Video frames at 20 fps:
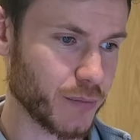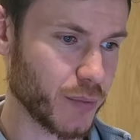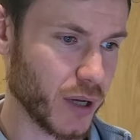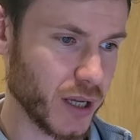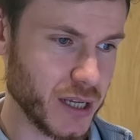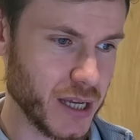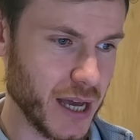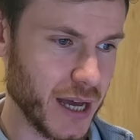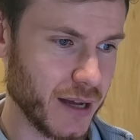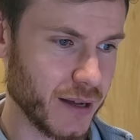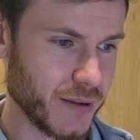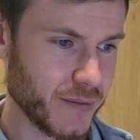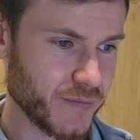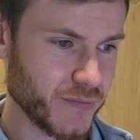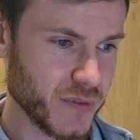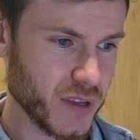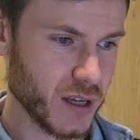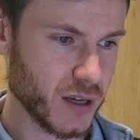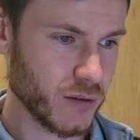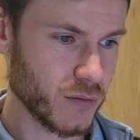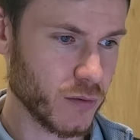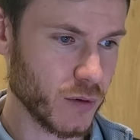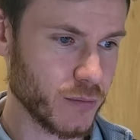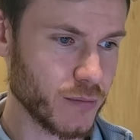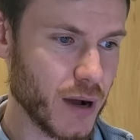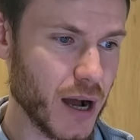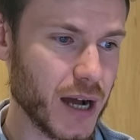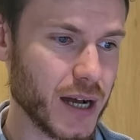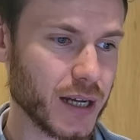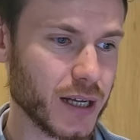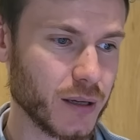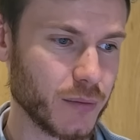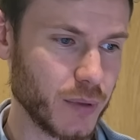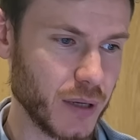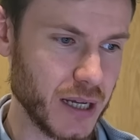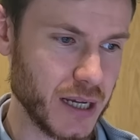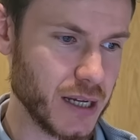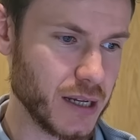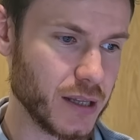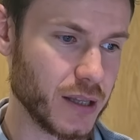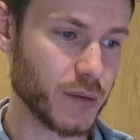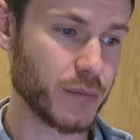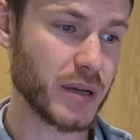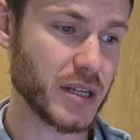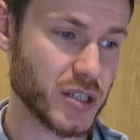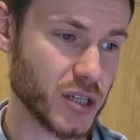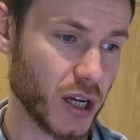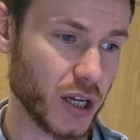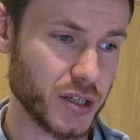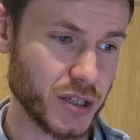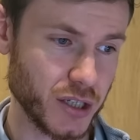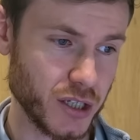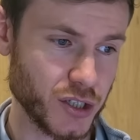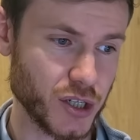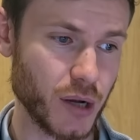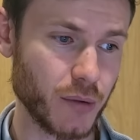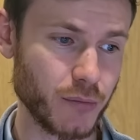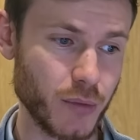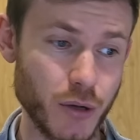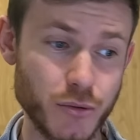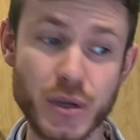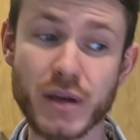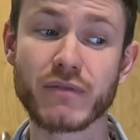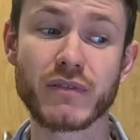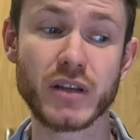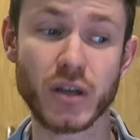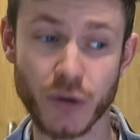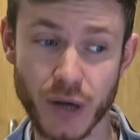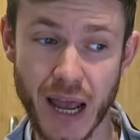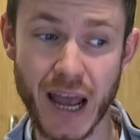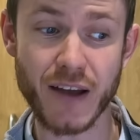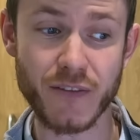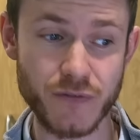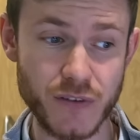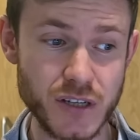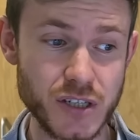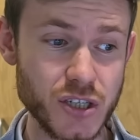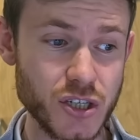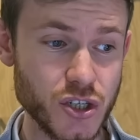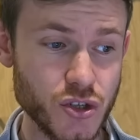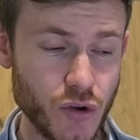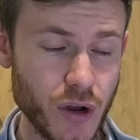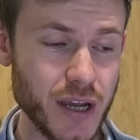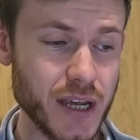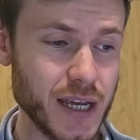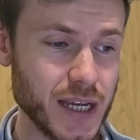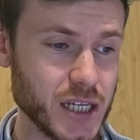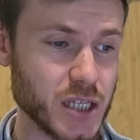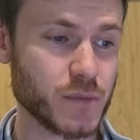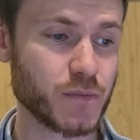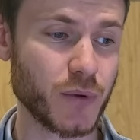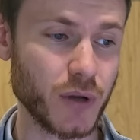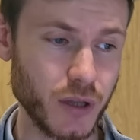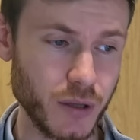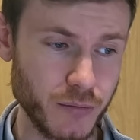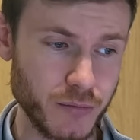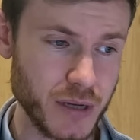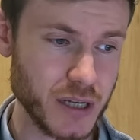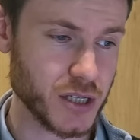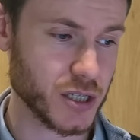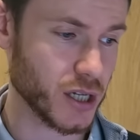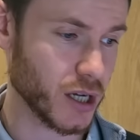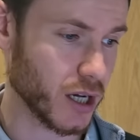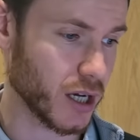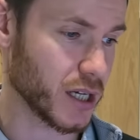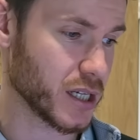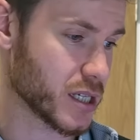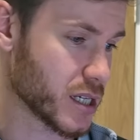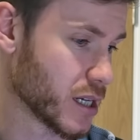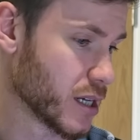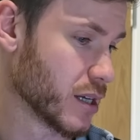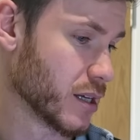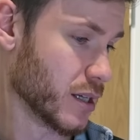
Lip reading: But yeah, remarkably, the midsize and the jumbo definitely on average the straightest, but the midsize,